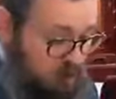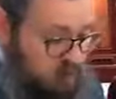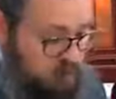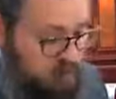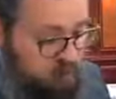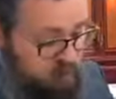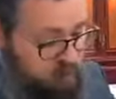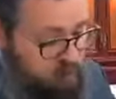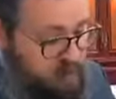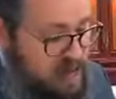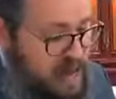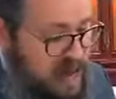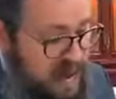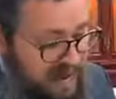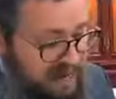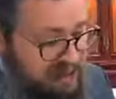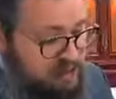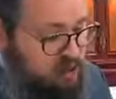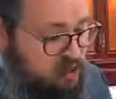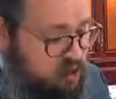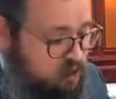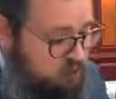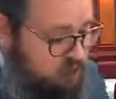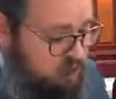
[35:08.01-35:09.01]

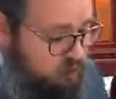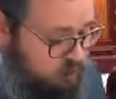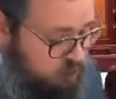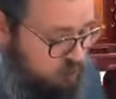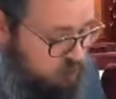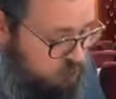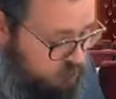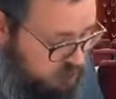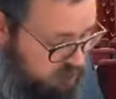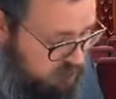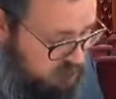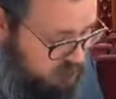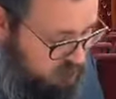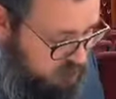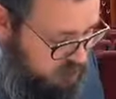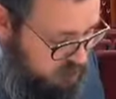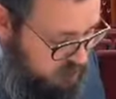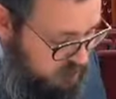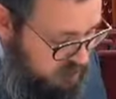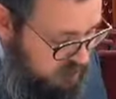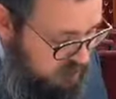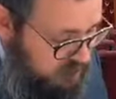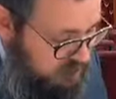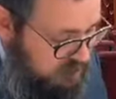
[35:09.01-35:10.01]
reacts to what we're doing, so to
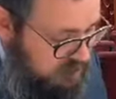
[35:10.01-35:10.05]
speak.